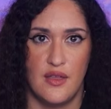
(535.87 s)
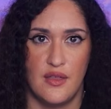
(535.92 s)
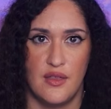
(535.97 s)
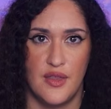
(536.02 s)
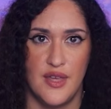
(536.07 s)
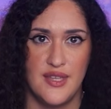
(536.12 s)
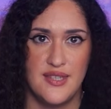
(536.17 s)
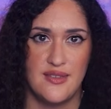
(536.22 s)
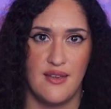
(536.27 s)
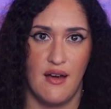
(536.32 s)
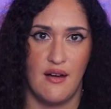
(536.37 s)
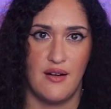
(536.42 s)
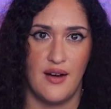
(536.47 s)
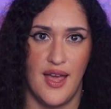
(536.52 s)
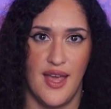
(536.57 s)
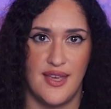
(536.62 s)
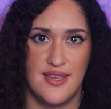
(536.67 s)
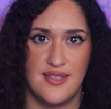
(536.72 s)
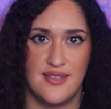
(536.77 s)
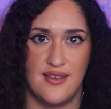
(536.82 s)
This
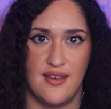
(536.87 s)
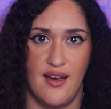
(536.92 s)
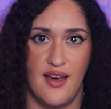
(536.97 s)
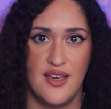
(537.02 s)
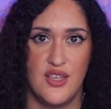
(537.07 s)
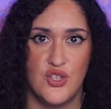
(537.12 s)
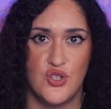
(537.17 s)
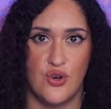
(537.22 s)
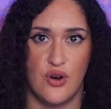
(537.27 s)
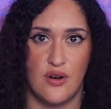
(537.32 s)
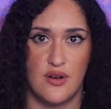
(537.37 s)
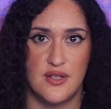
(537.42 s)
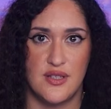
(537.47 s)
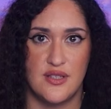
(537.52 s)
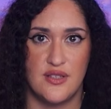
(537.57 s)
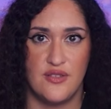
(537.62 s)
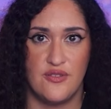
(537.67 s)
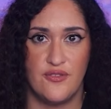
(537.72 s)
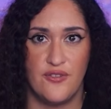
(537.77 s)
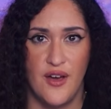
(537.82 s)
RACI chart
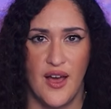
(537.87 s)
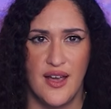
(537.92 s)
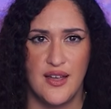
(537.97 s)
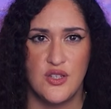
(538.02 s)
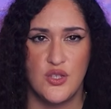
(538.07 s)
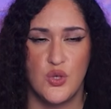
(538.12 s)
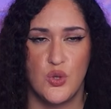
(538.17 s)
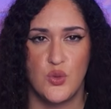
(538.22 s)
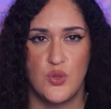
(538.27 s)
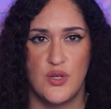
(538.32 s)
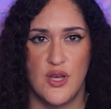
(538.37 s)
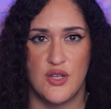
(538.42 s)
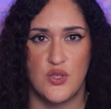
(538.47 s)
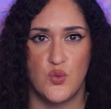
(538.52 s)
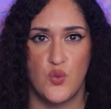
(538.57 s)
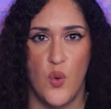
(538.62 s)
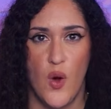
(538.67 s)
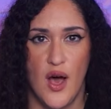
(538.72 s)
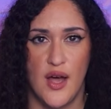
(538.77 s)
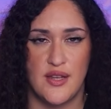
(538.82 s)
defines who does
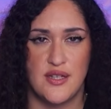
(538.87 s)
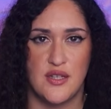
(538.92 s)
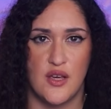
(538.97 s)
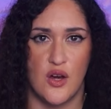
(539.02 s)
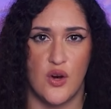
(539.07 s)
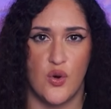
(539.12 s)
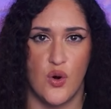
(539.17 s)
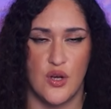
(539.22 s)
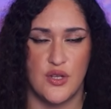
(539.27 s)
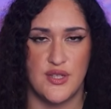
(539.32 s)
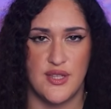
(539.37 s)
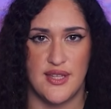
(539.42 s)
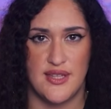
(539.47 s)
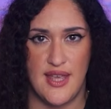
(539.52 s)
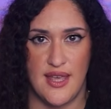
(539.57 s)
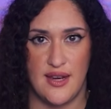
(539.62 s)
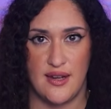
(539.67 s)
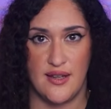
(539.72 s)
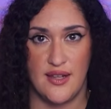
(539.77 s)
what across the data